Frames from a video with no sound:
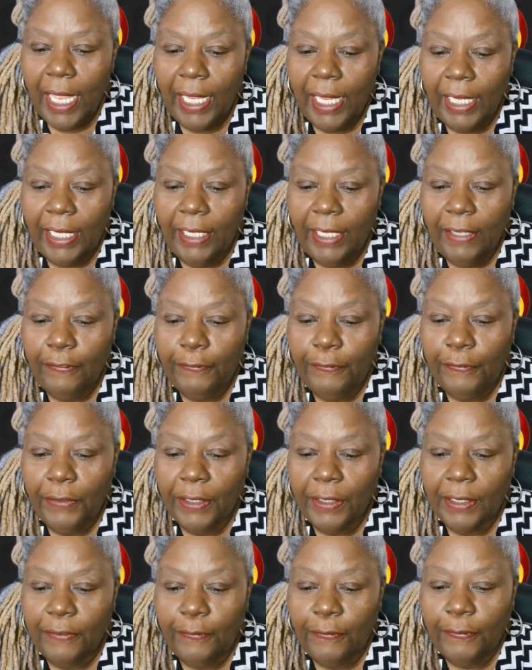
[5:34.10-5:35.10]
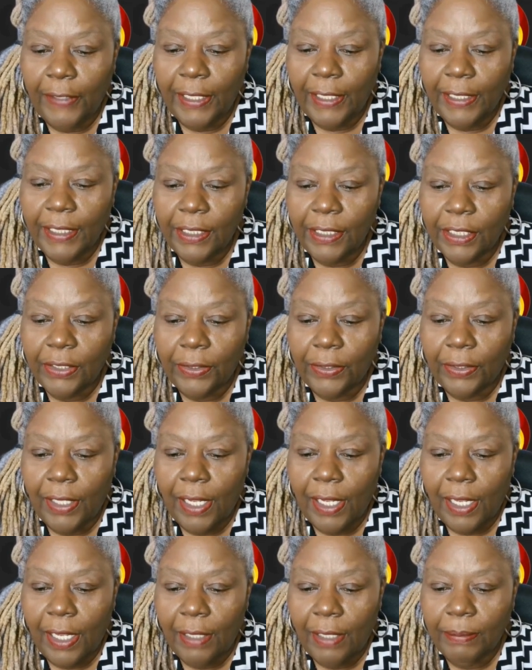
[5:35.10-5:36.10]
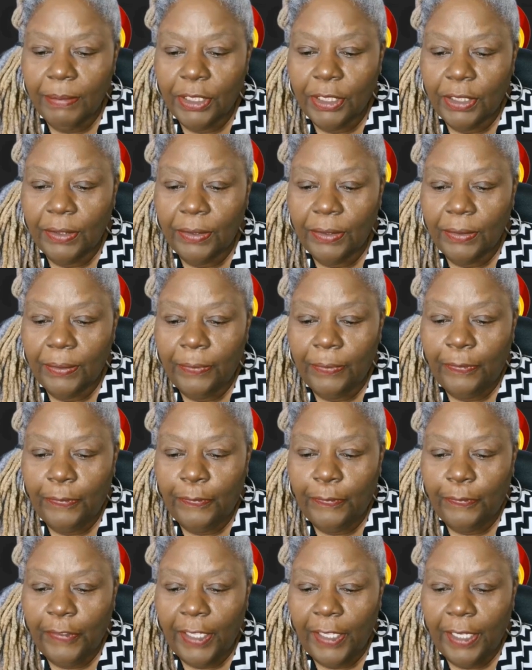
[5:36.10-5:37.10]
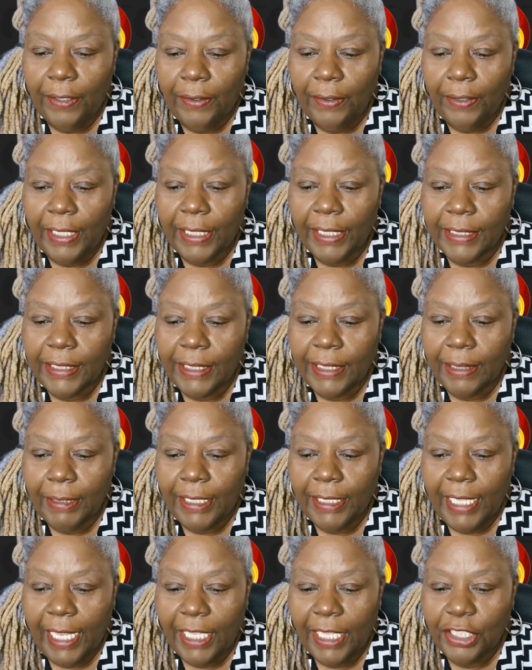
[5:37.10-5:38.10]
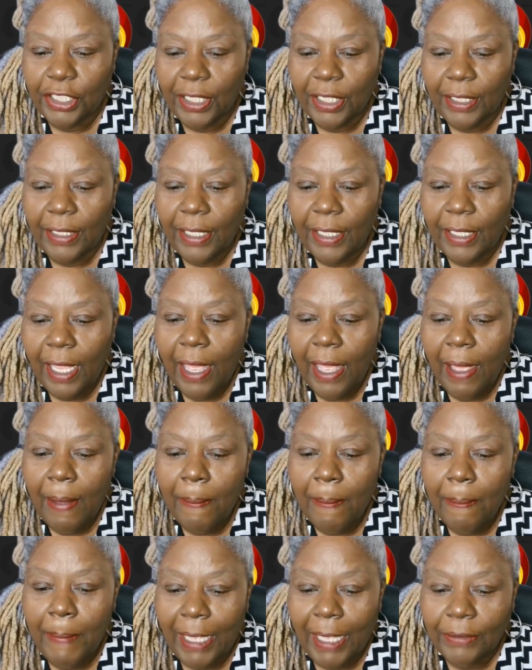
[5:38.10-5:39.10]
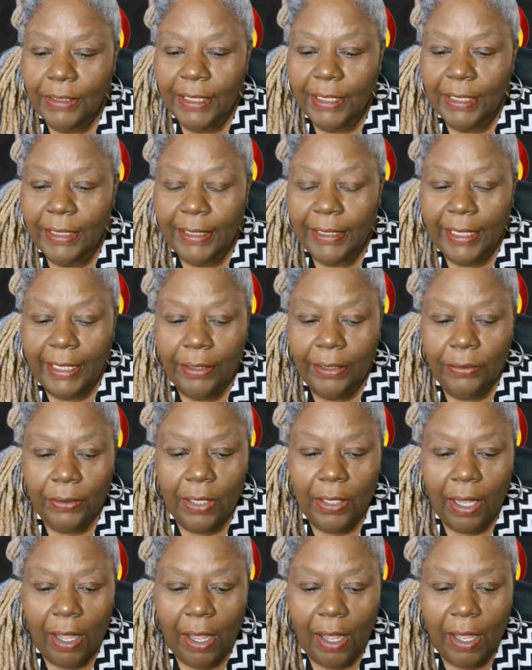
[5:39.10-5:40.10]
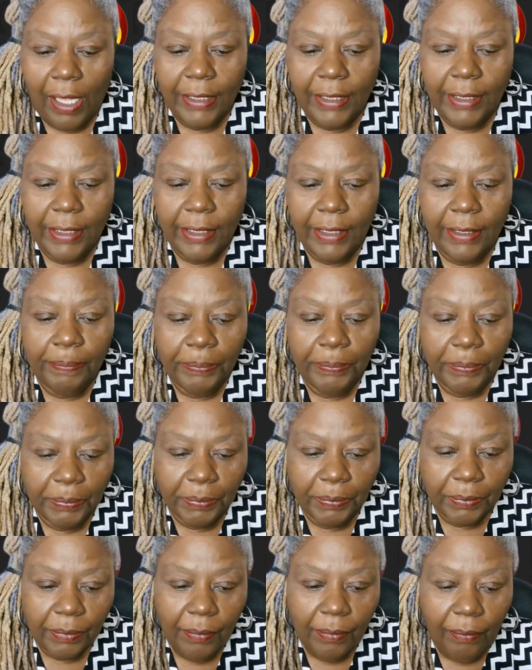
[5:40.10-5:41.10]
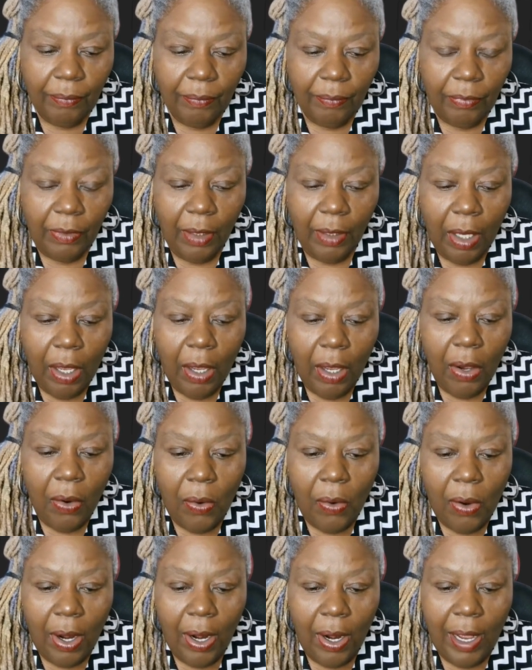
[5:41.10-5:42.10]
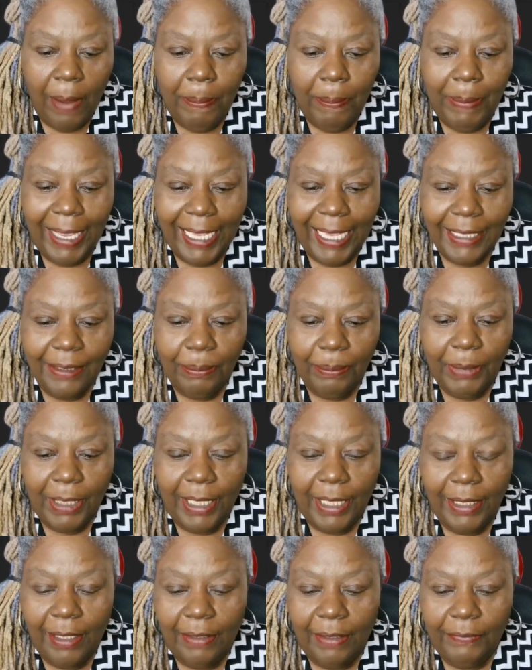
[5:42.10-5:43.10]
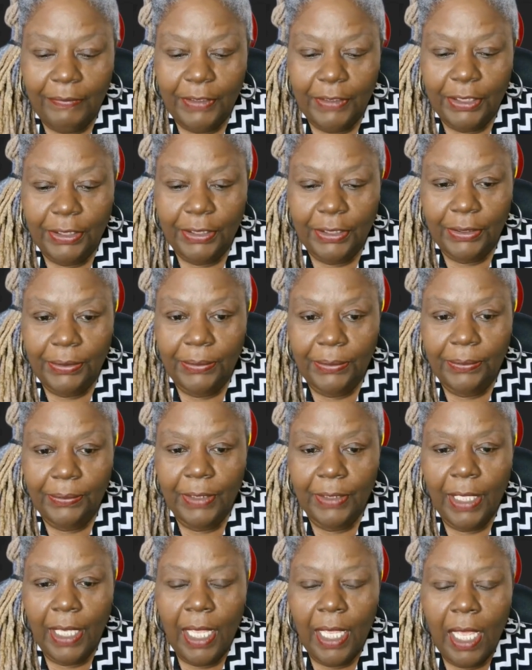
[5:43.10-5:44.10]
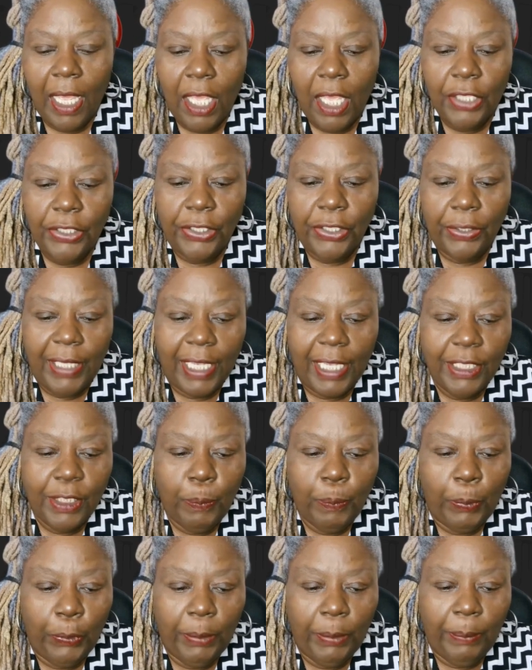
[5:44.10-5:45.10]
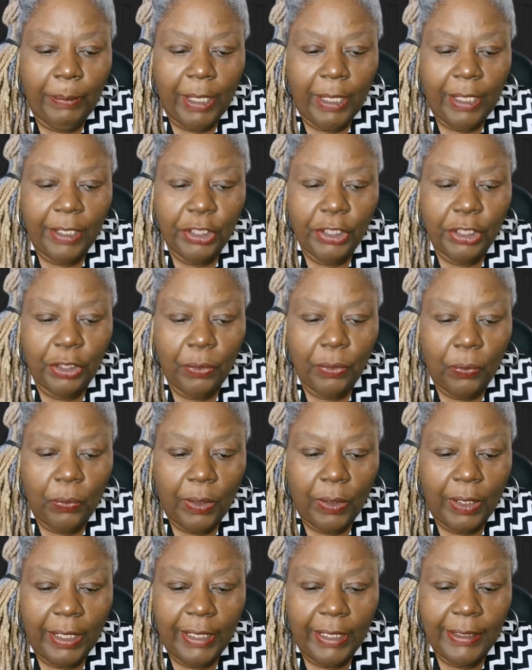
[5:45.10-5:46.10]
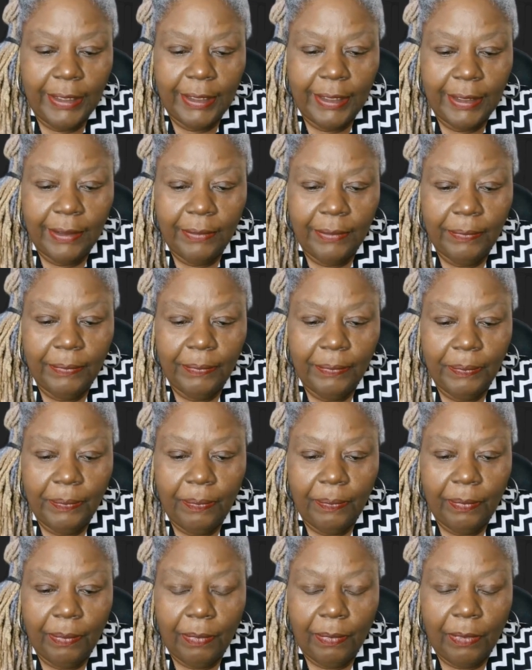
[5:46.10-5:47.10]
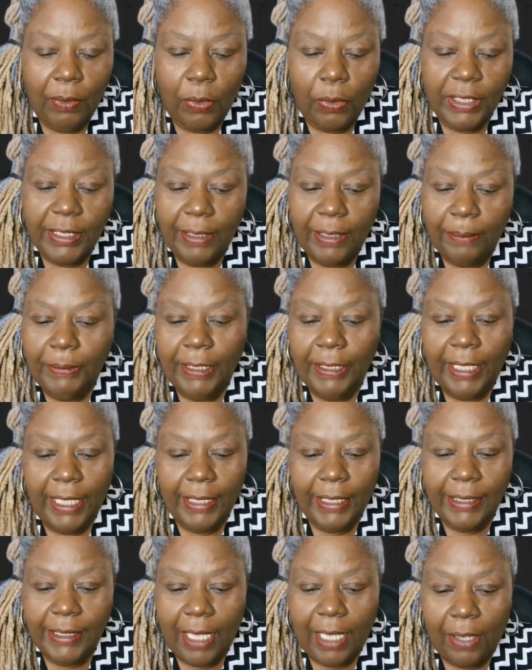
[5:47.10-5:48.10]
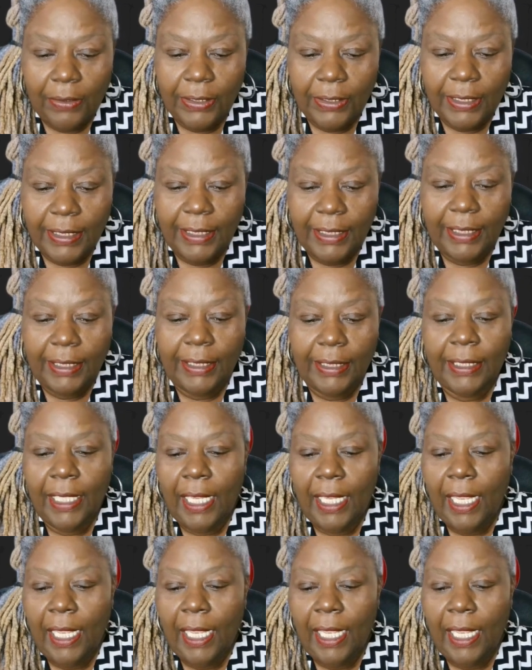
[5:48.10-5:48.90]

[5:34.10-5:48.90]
if the defendant succumbs to fear, intimidation, mounting legal cost, or abandonment of the suit. So that's pretty much what, or simply exhausting